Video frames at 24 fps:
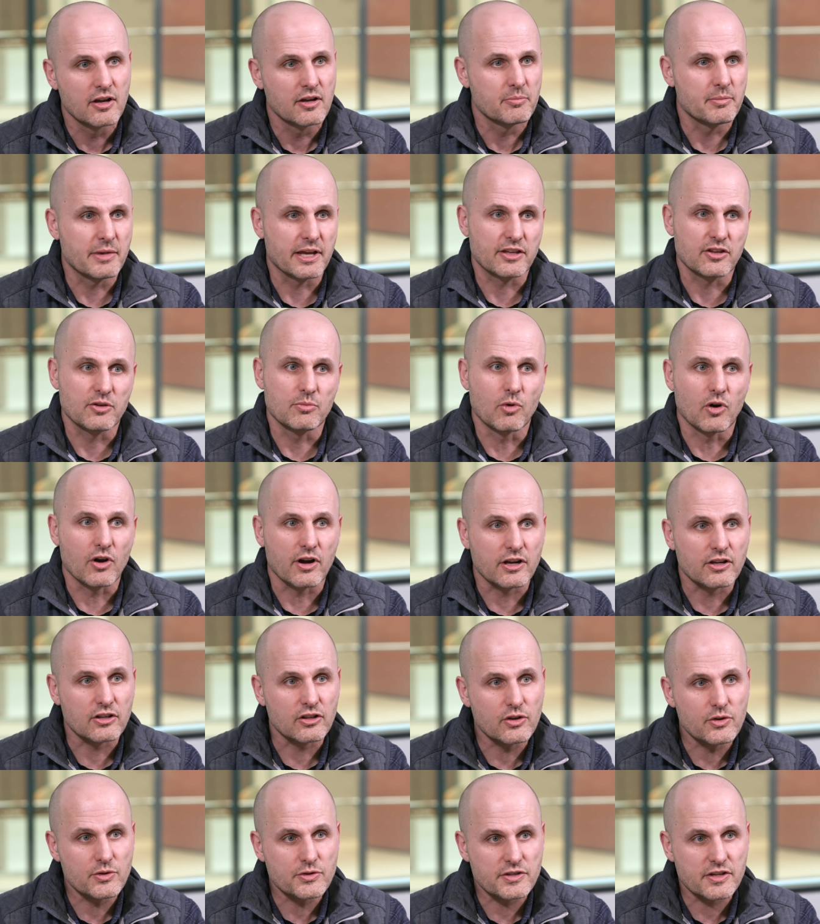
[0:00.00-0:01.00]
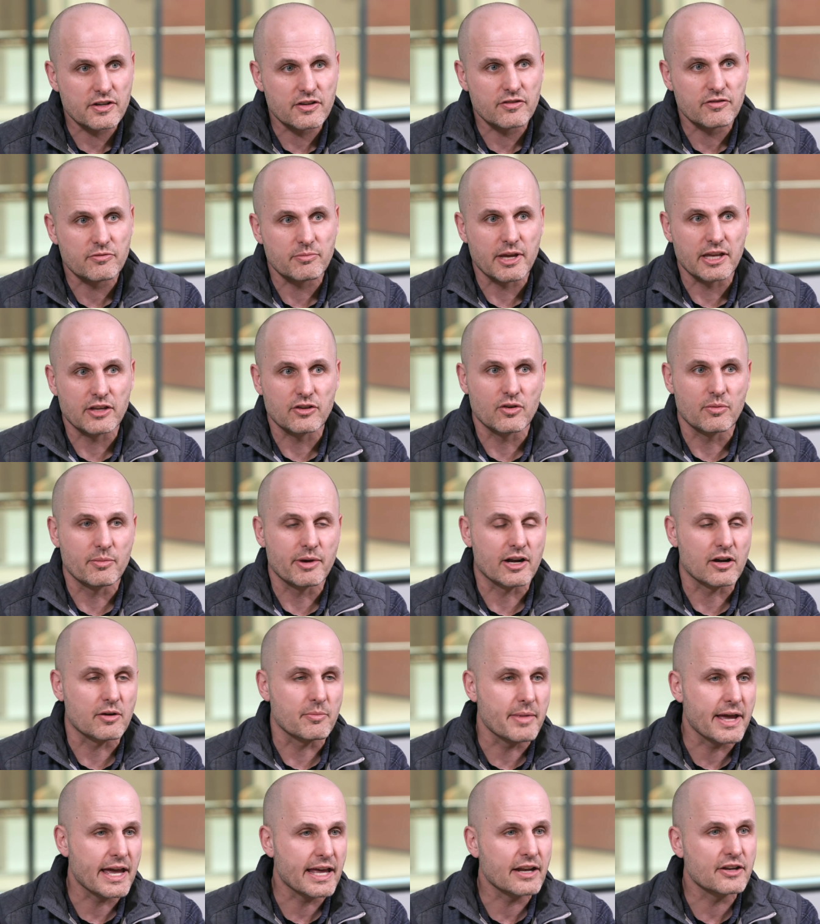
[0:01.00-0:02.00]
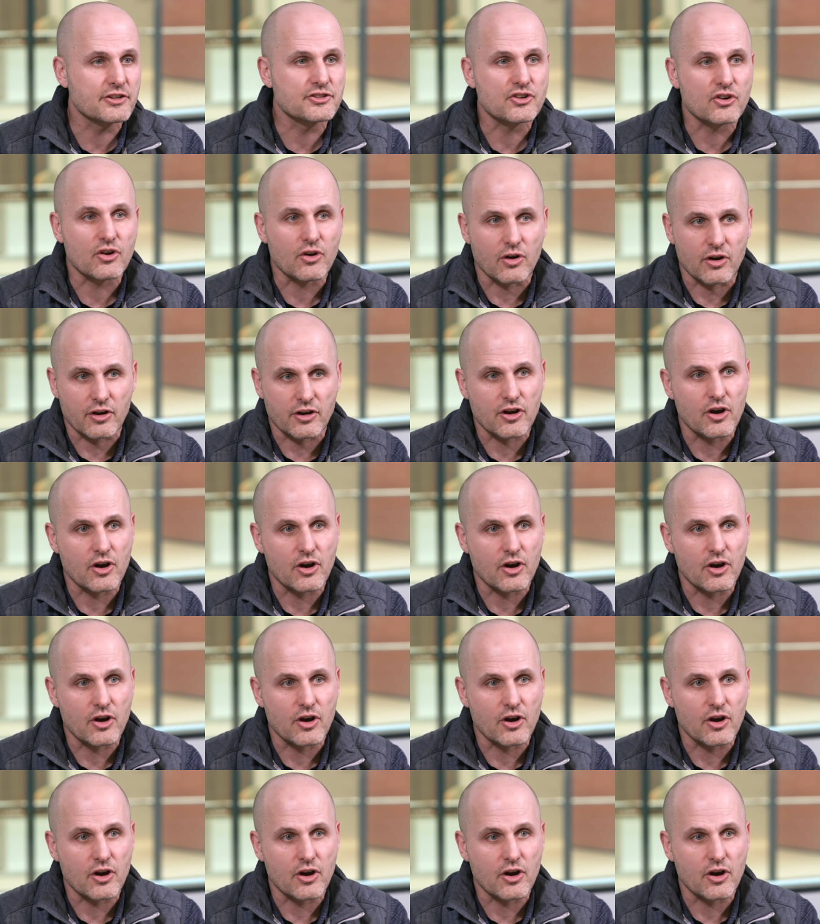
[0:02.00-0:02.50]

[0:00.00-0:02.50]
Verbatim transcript: make you more inclusive, make you a better manager or